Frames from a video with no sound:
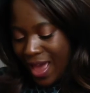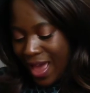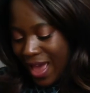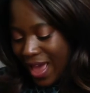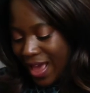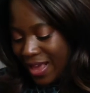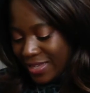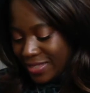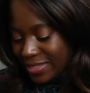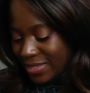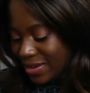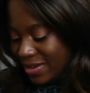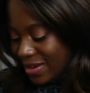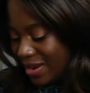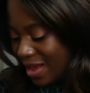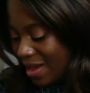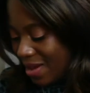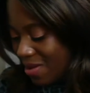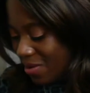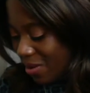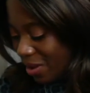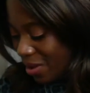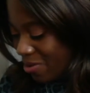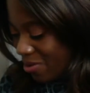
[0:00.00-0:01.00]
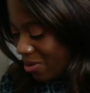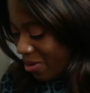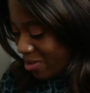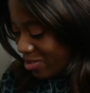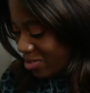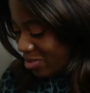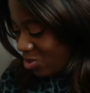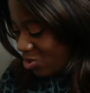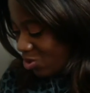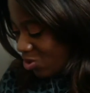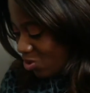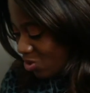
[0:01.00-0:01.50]
And so now going
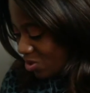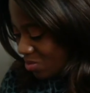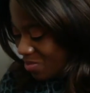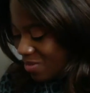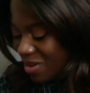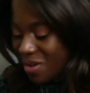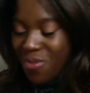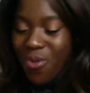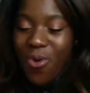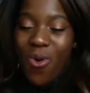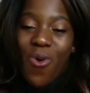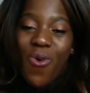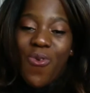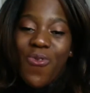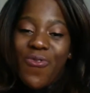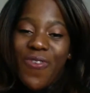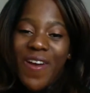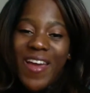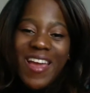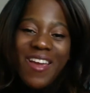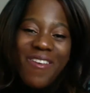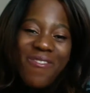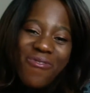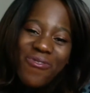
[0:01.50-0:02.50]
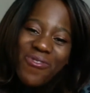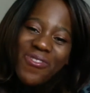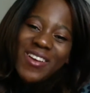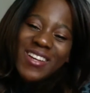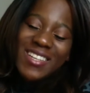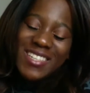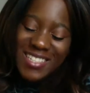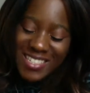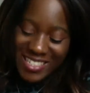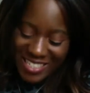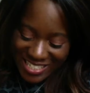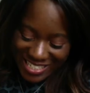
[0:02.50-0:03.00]
on to one of my more
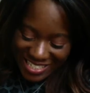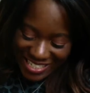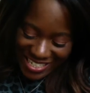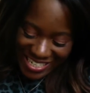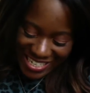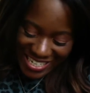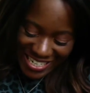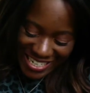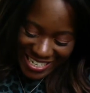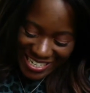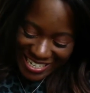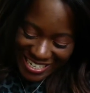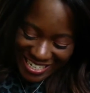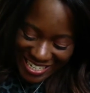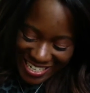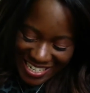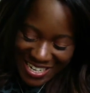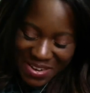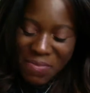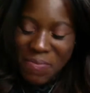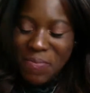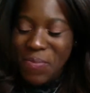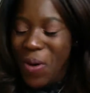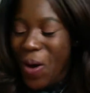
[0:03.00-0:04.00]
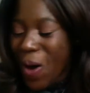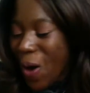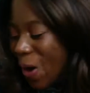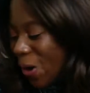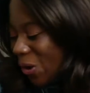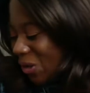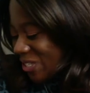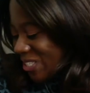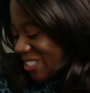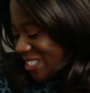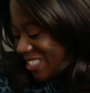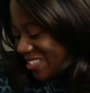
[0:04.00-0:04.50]
favourite
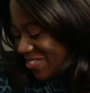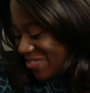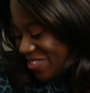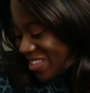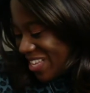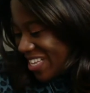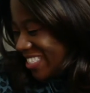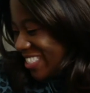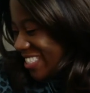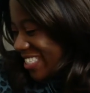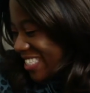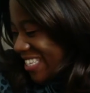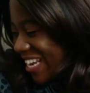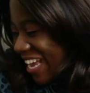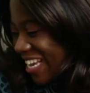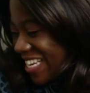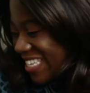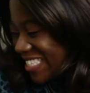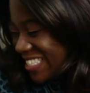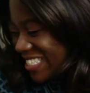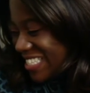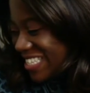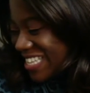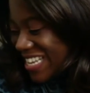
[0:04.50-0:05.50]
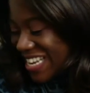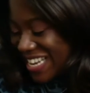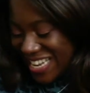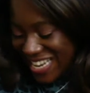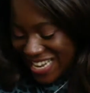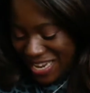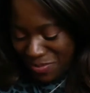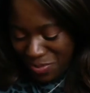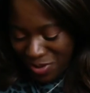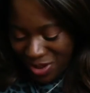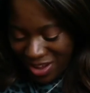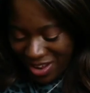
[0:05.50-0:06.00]
parts of this, and that is the
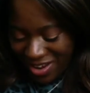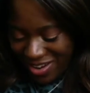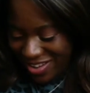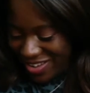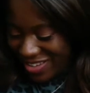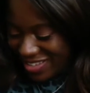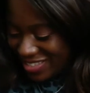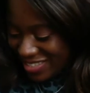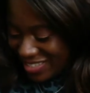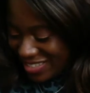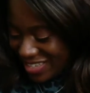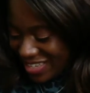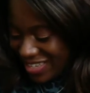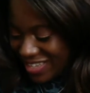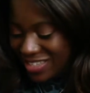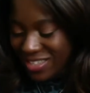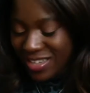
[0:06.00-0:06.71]
lip colours.